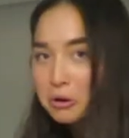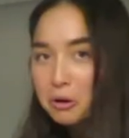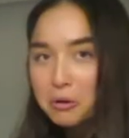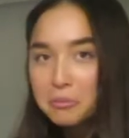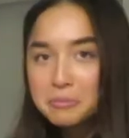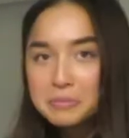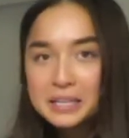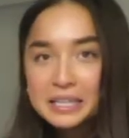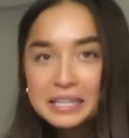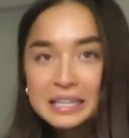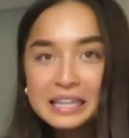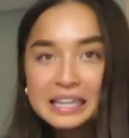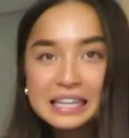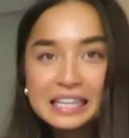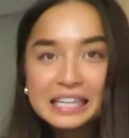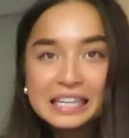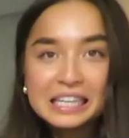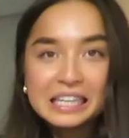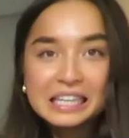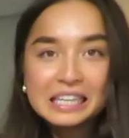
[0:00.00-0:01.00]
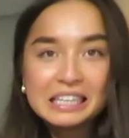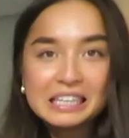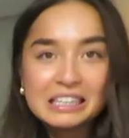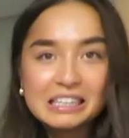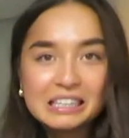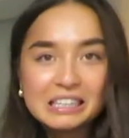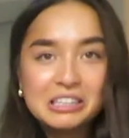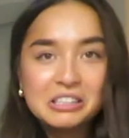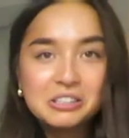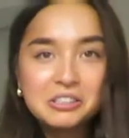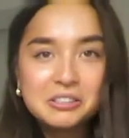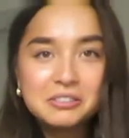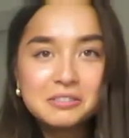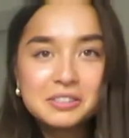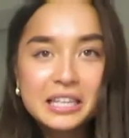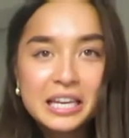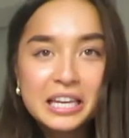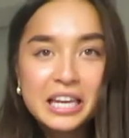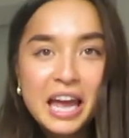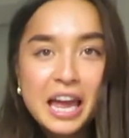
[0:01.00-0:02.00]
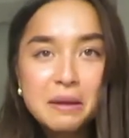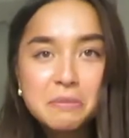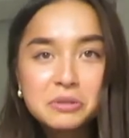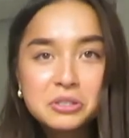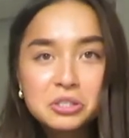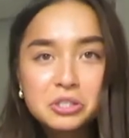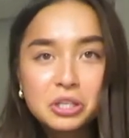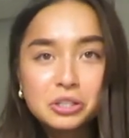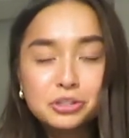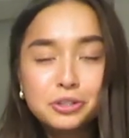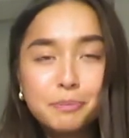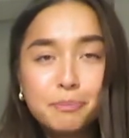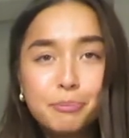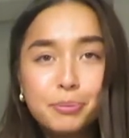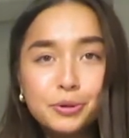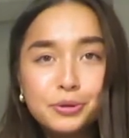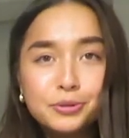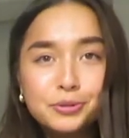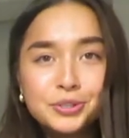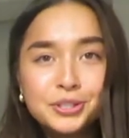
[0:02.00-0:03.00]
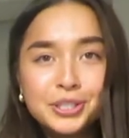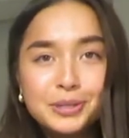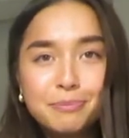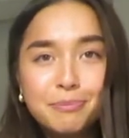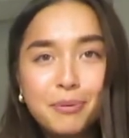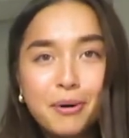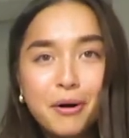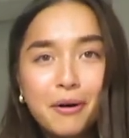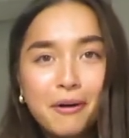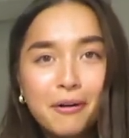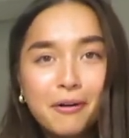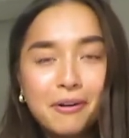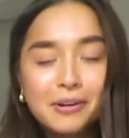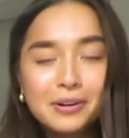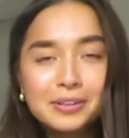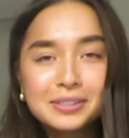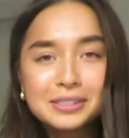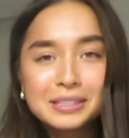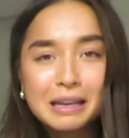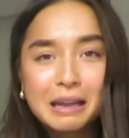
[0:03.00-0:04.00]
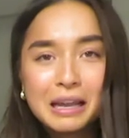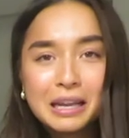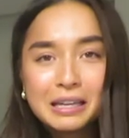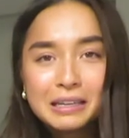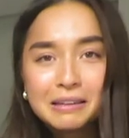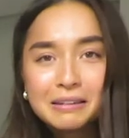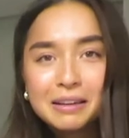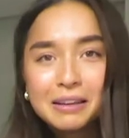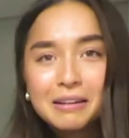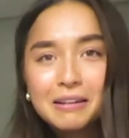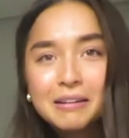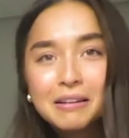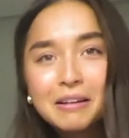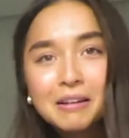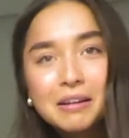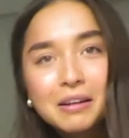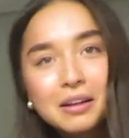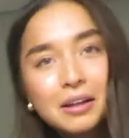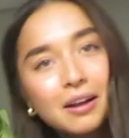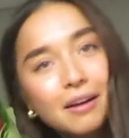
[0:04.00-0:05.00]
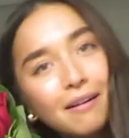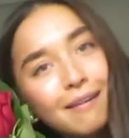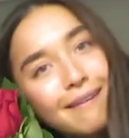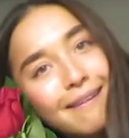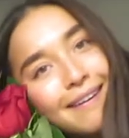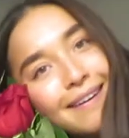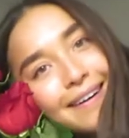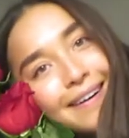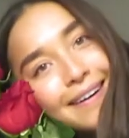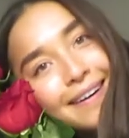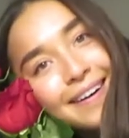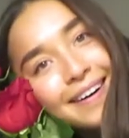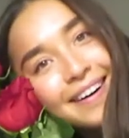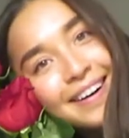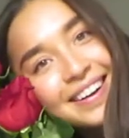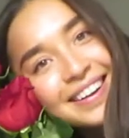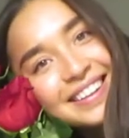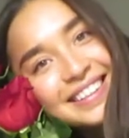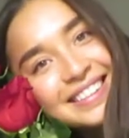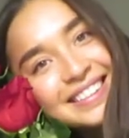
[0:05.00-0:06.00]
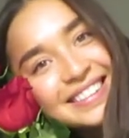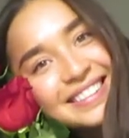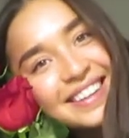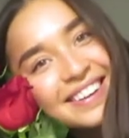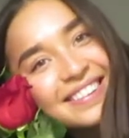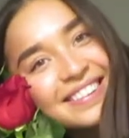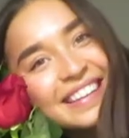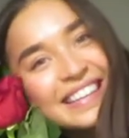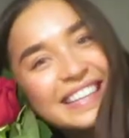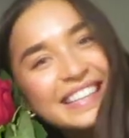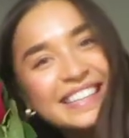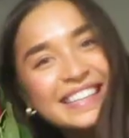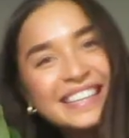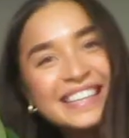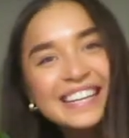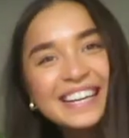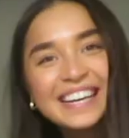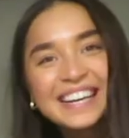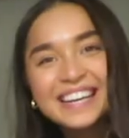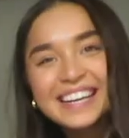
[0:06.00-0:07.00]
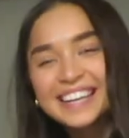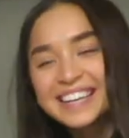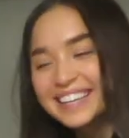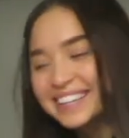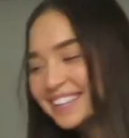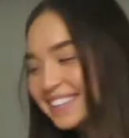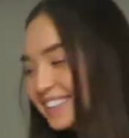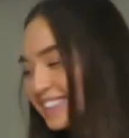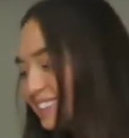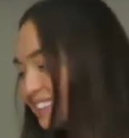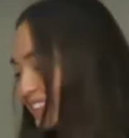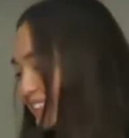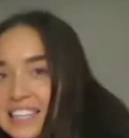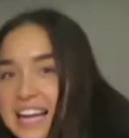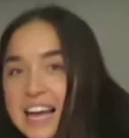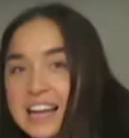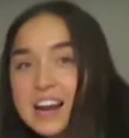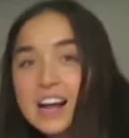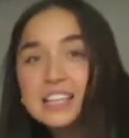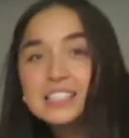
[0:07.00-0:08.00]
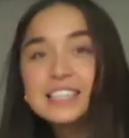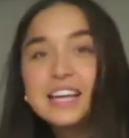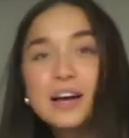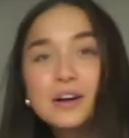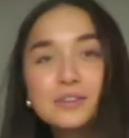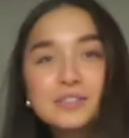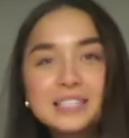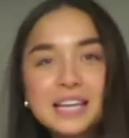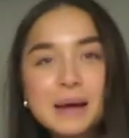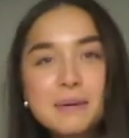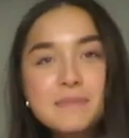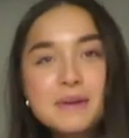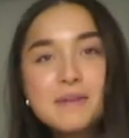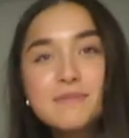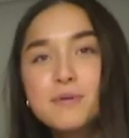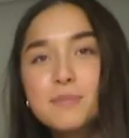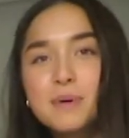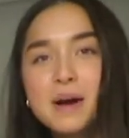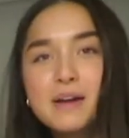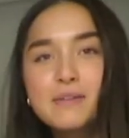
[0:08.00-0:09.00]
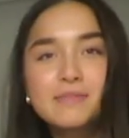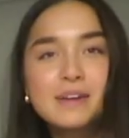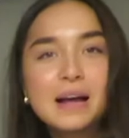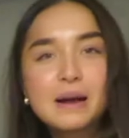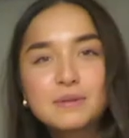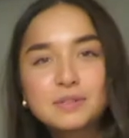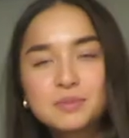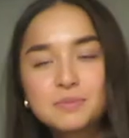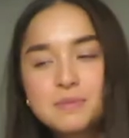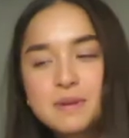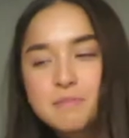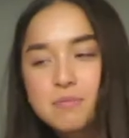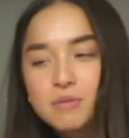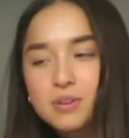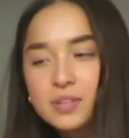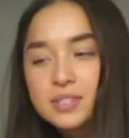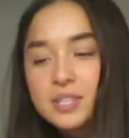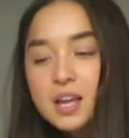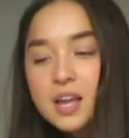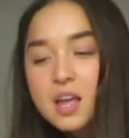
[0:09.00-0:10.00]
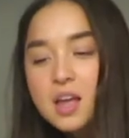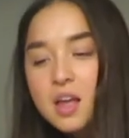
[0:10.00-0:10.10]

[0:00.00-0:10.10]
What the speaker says: got me these. They came in such a bougie box. Like, oh, it's so cute. And I tell Sam never buy flowers for me because